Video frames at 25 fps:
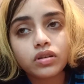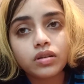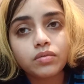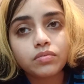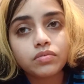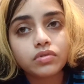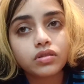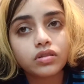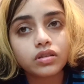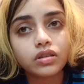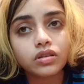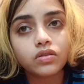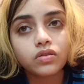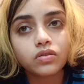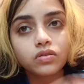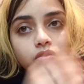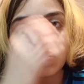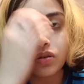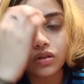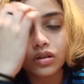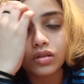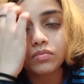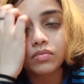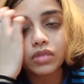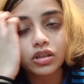I'm really not
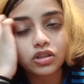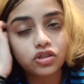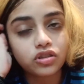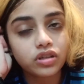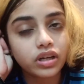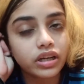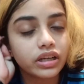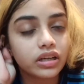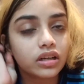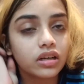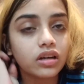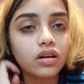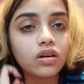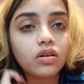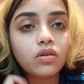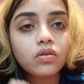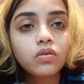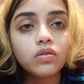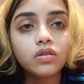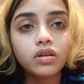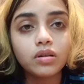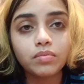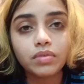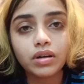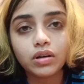talking much right
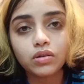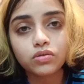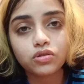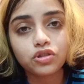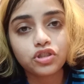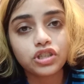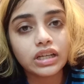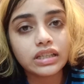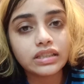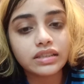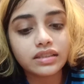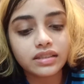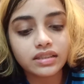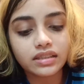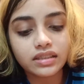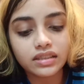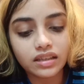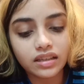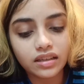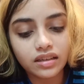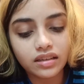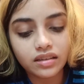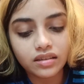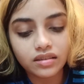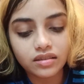now about
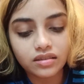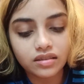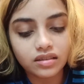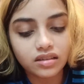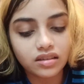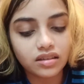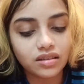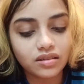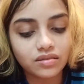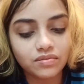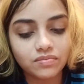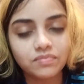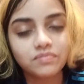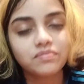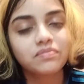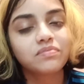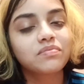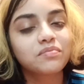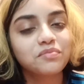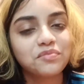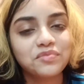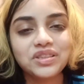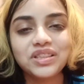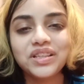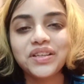Chelsea.
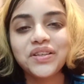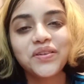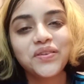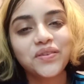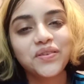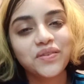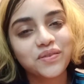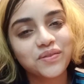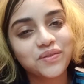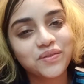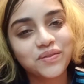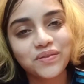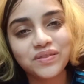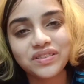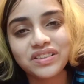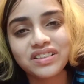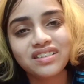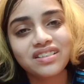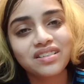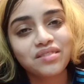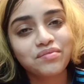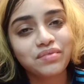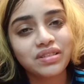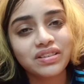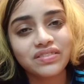They
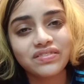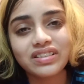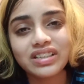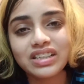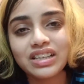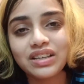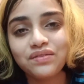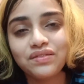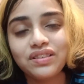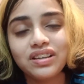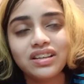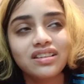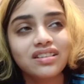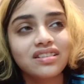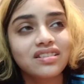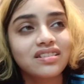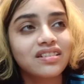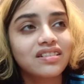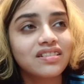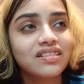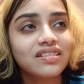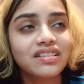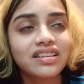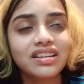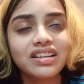did play very well,
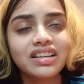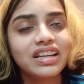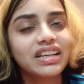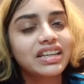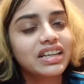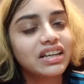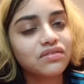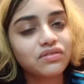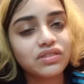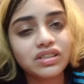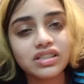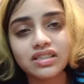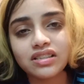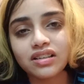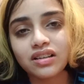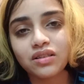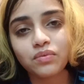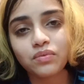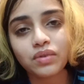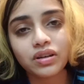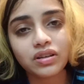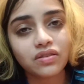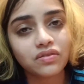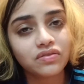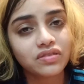can't they? Like every single
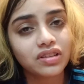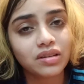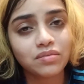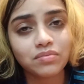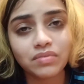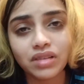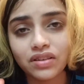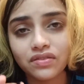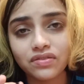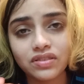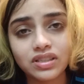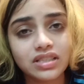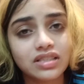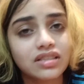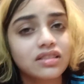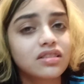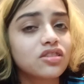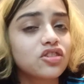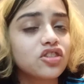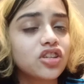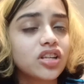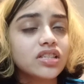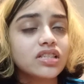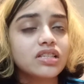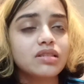one of them, every single
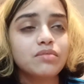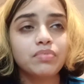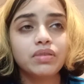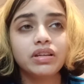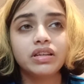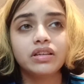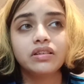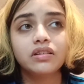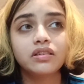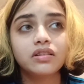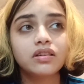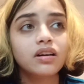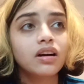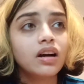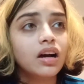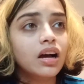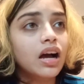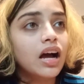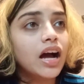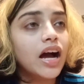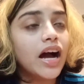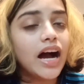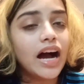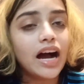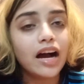Chelsea player,
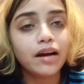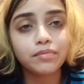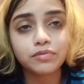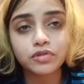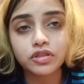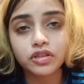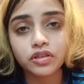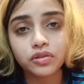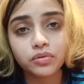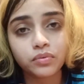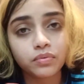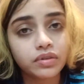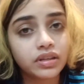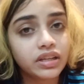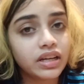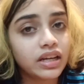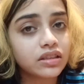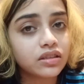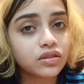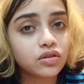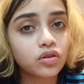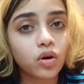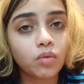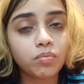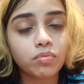absolutely at
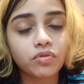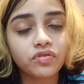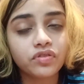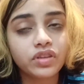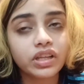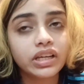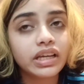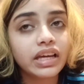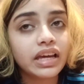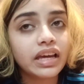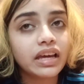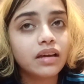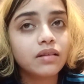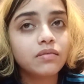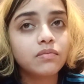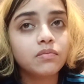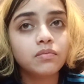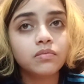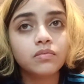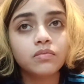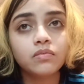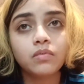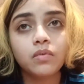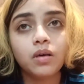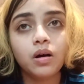the top of the
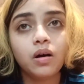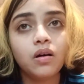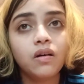game.